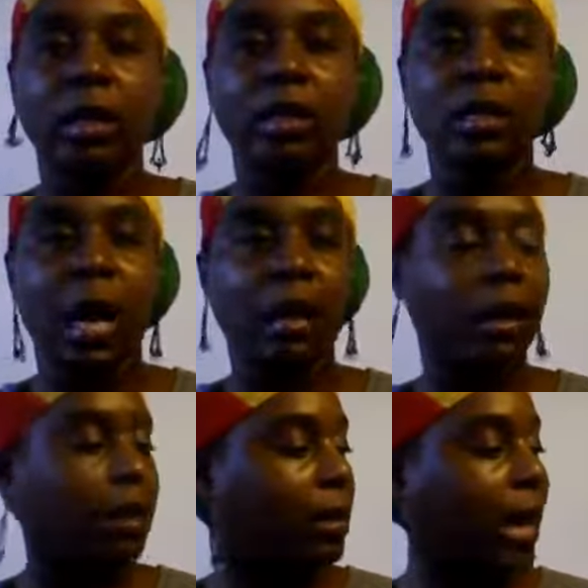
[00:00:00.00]
is not
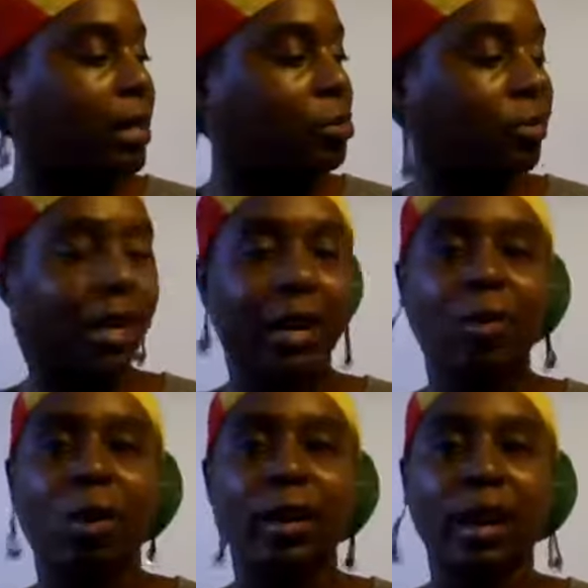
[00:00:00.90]
unnatural. Like,
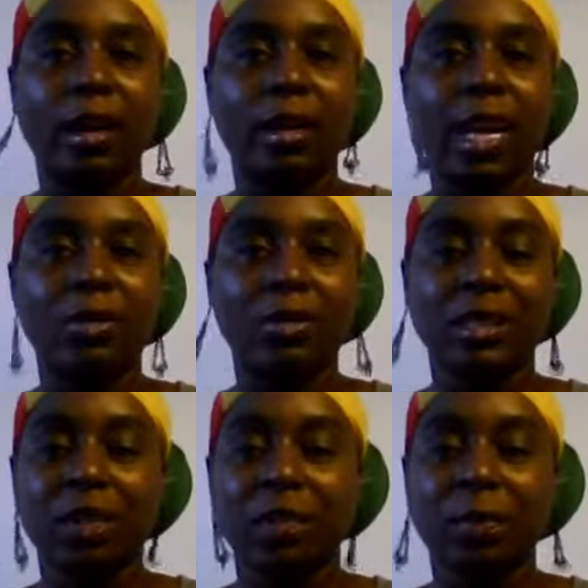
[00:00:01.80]
what unnatural
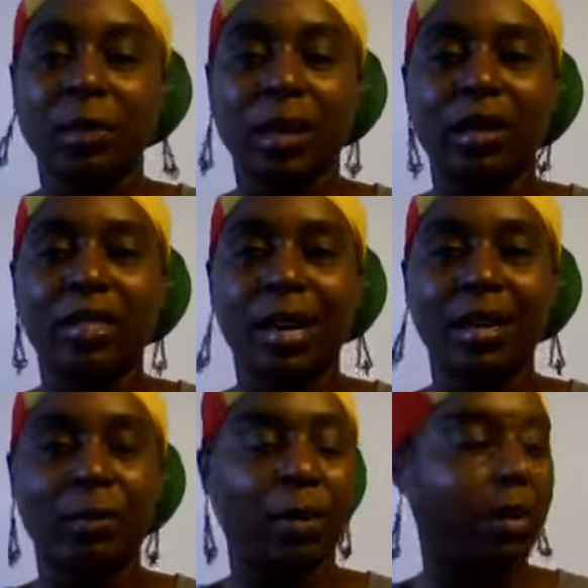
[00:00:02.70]
stuff could be in a
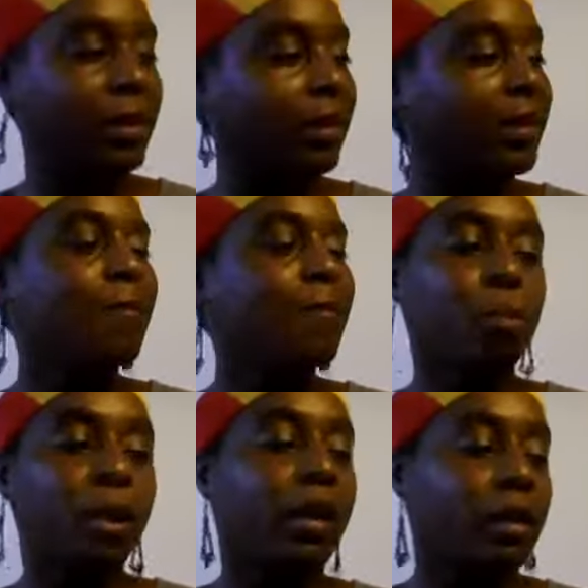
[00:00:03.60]
turkey burger?
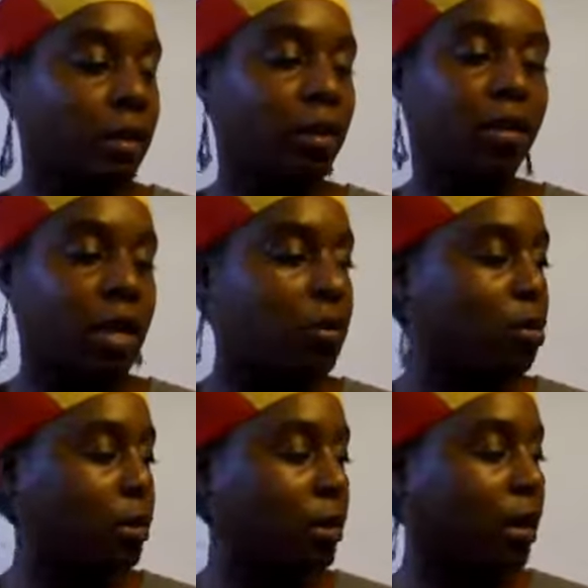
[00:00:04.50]
But, you know, they
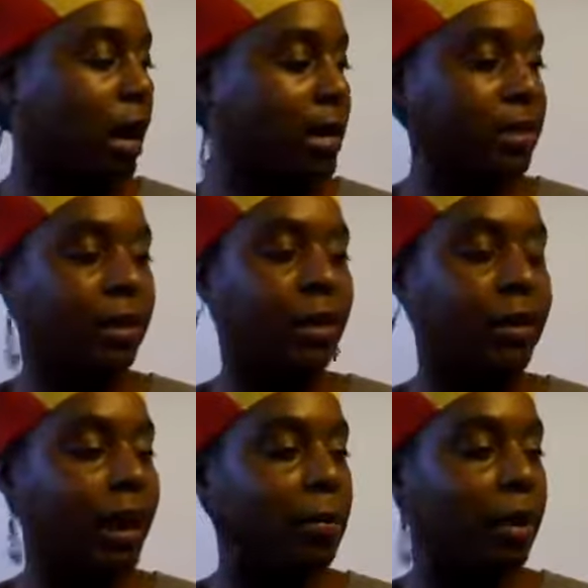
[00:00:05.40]
do put all kinds of
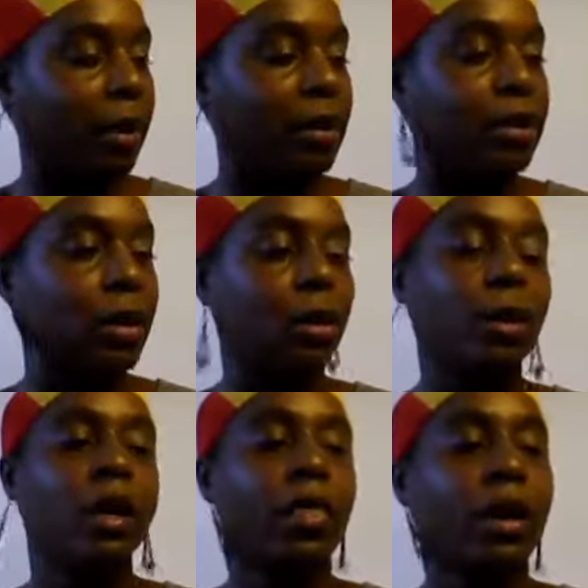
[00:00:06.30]
crap in it. So
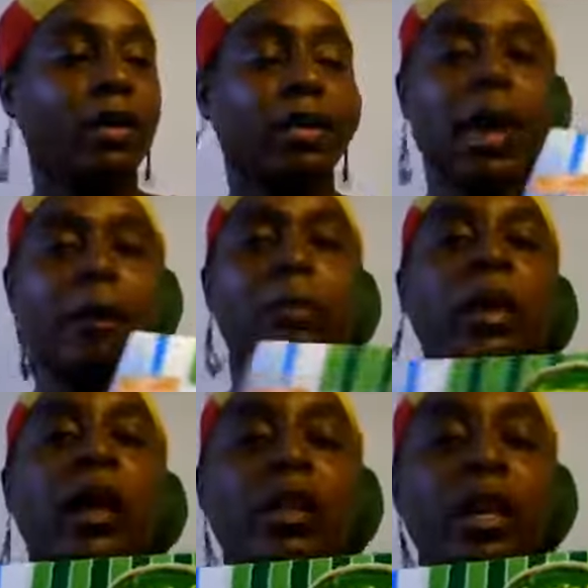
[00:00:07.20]
there's that.
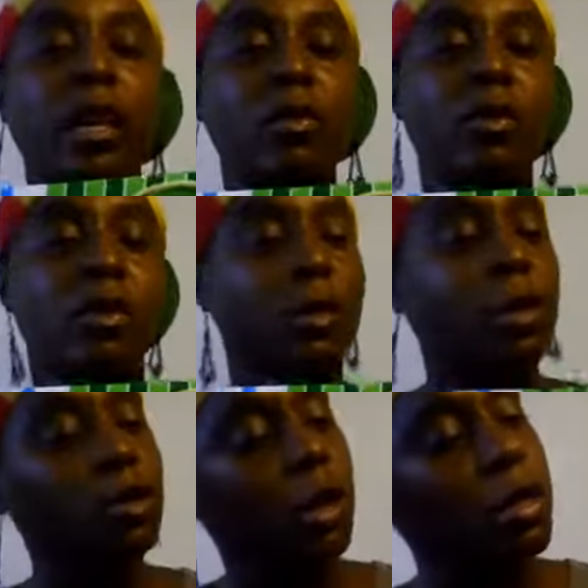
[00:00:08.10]
And then it gives you some
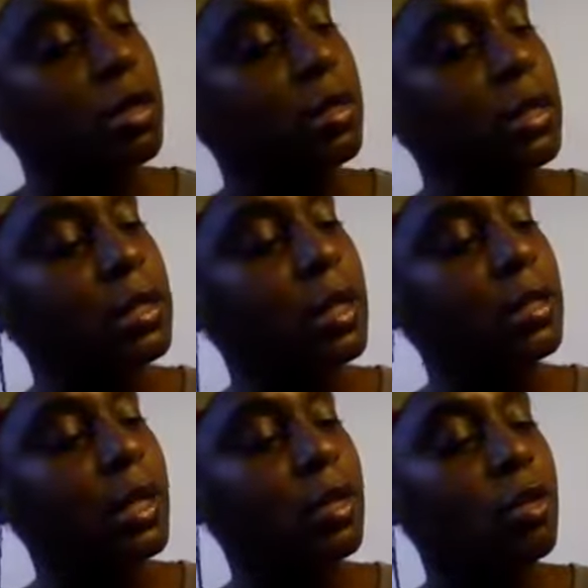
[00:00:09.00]
instructions. It
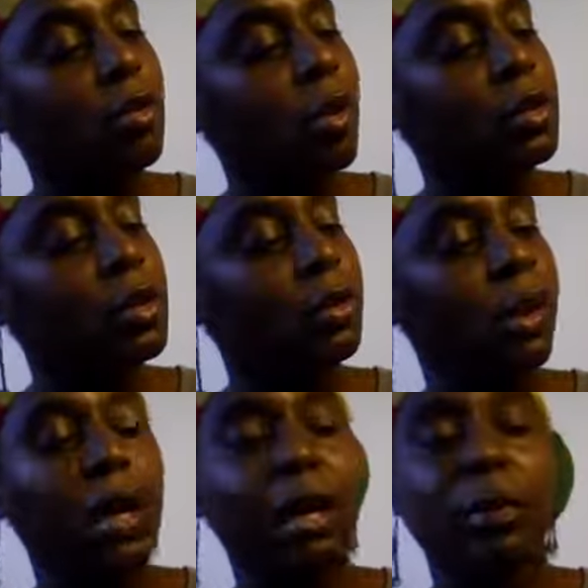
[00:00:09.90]
says that you want
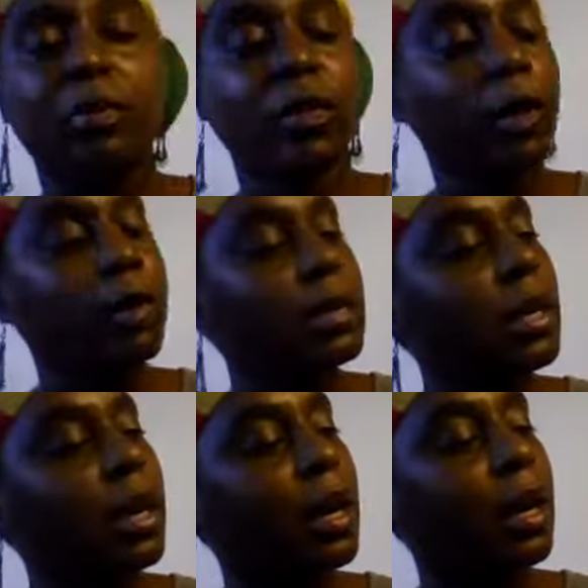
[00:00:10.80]
to keep it frozen
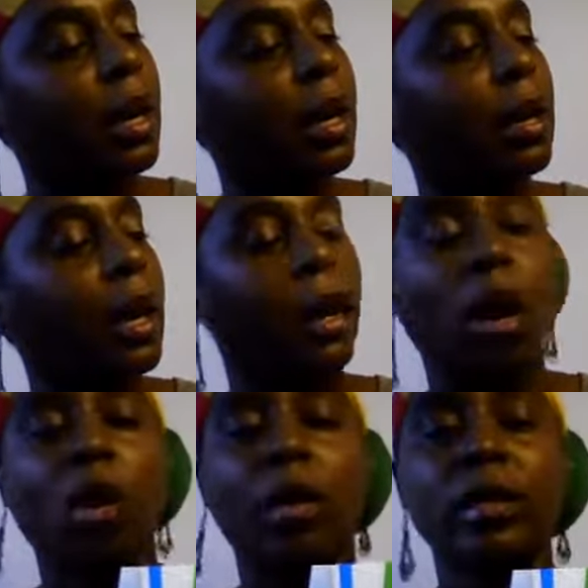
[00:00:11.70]
and
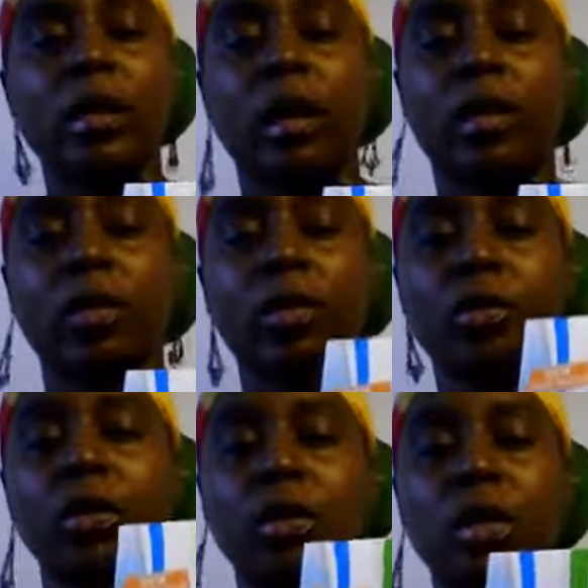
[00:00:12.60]
always cook it through to a